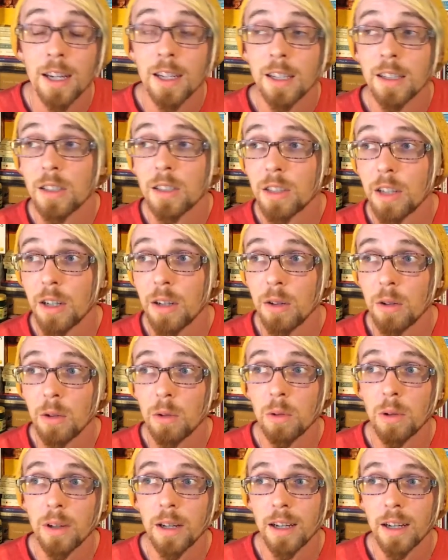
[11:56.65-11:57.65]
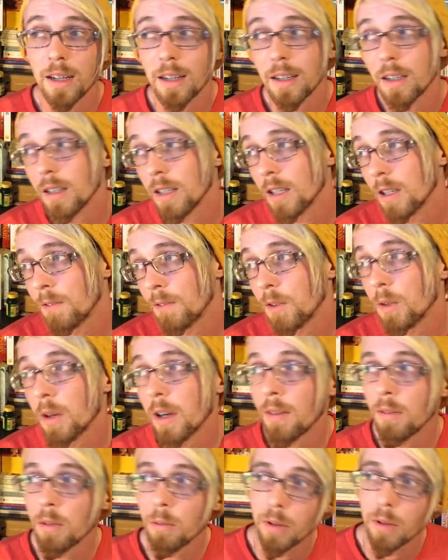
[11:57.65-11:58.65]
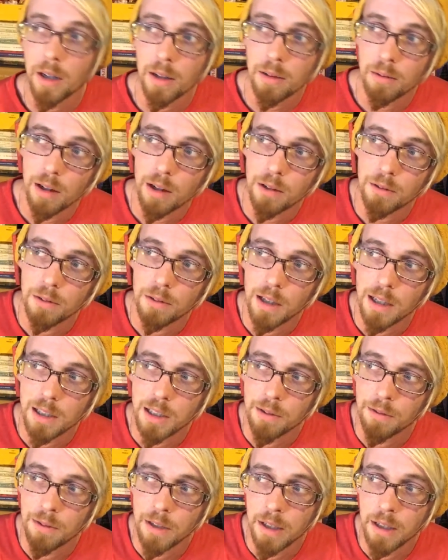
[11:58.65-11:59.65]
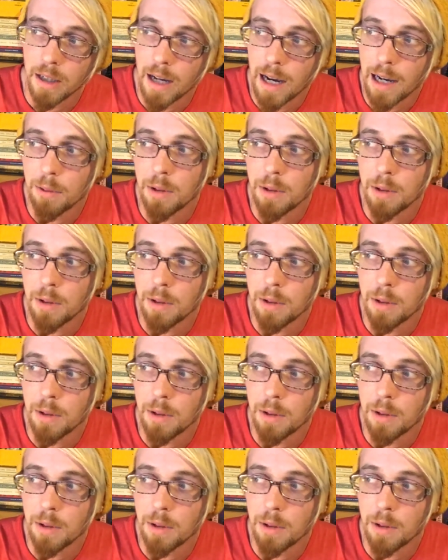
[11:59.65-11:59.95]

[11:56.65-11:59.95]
So if you haven't read a lot of philosophy, I